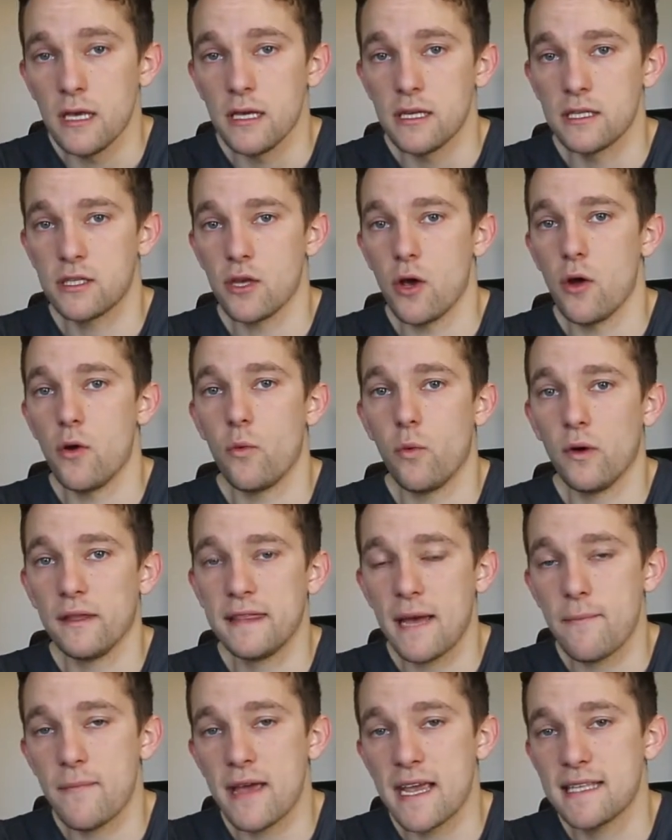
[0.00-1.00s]
So what
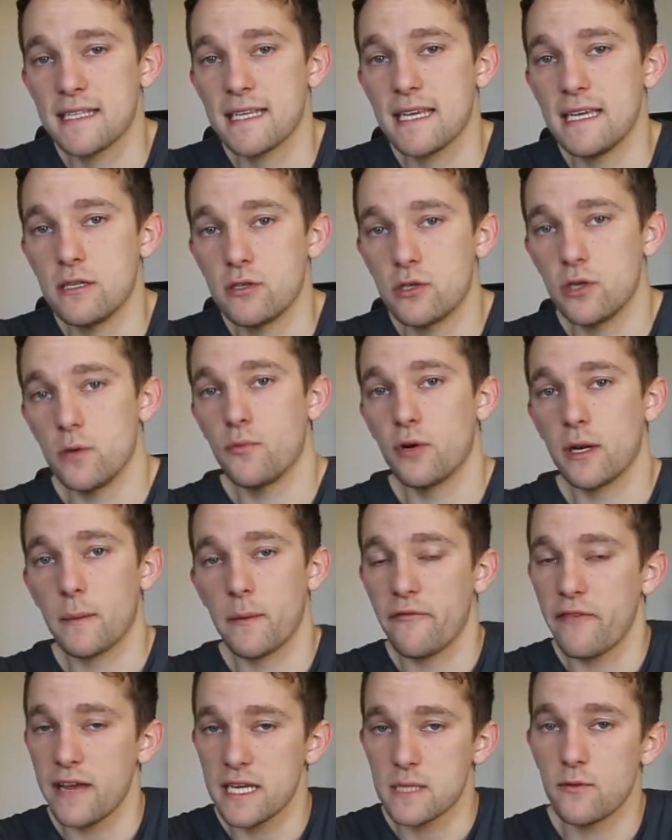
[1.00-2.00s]
that means is you put up a
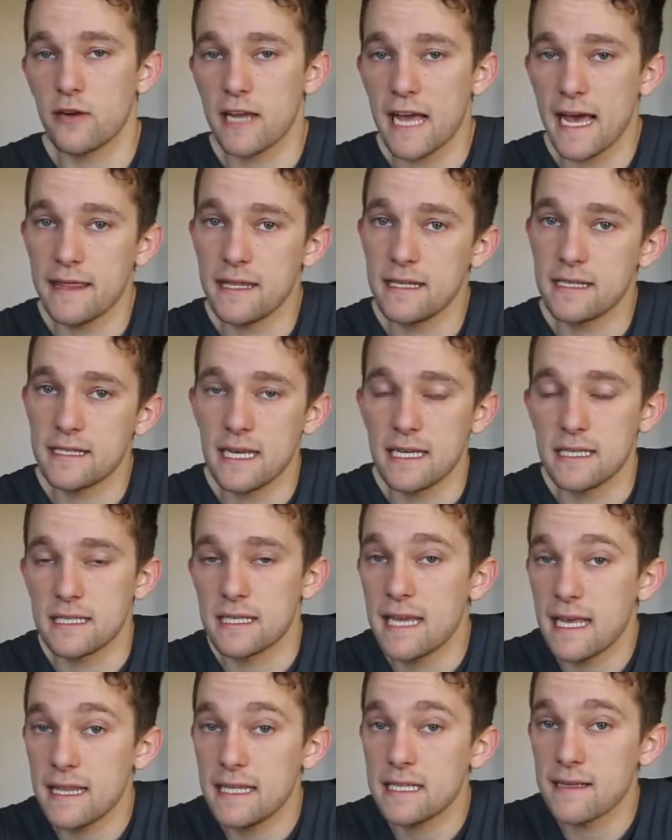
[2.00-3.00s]
Facebook ad that says,
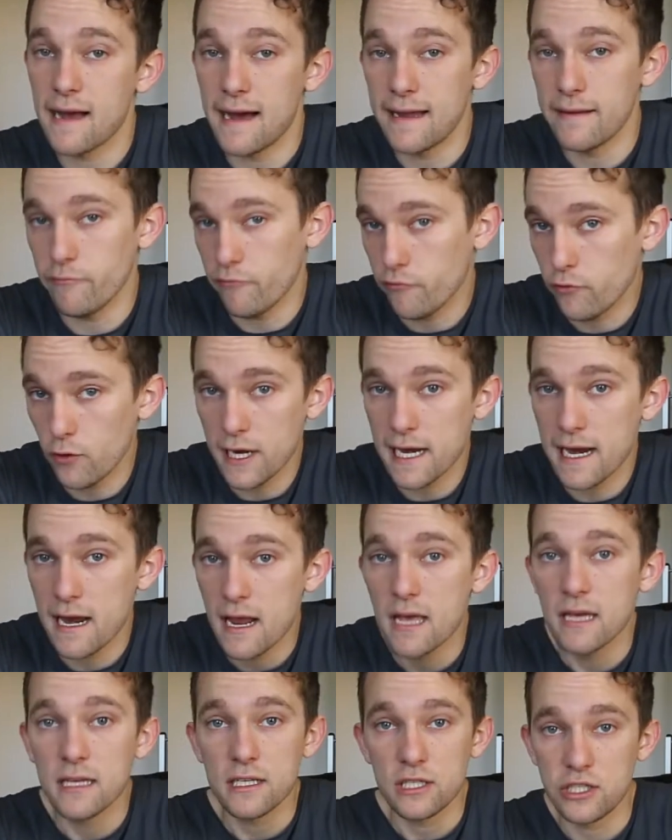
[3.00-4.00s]
get this item free,
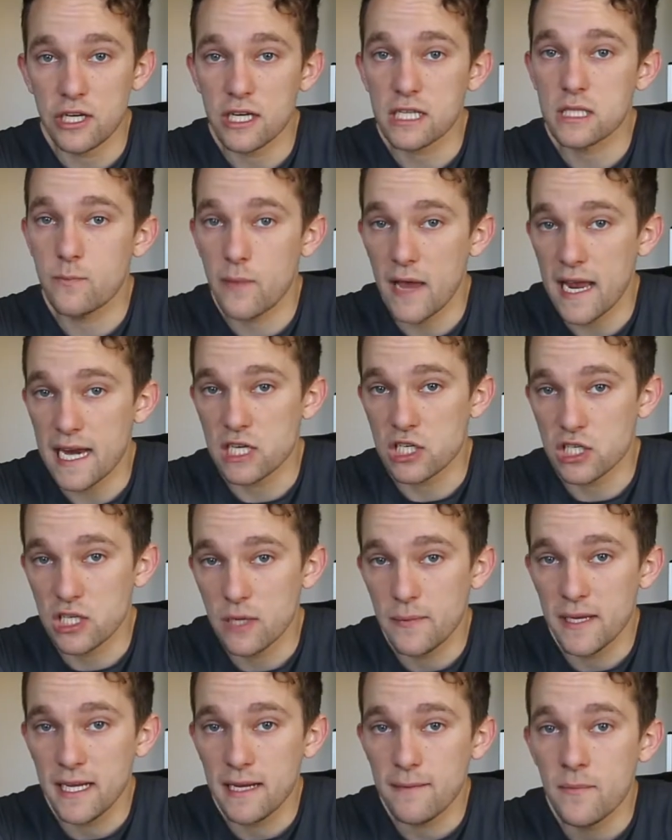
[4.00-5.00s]
just pay
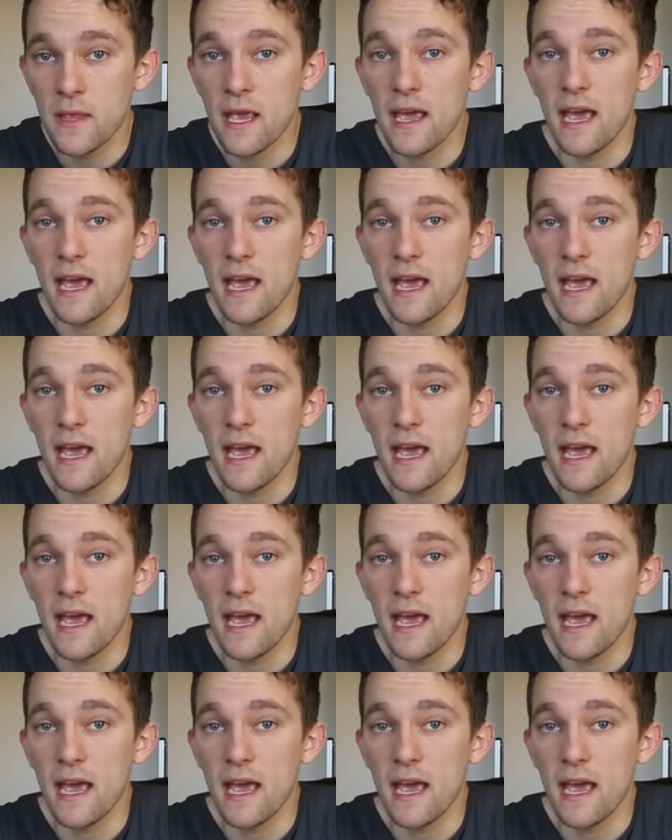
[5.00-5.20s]
shipping.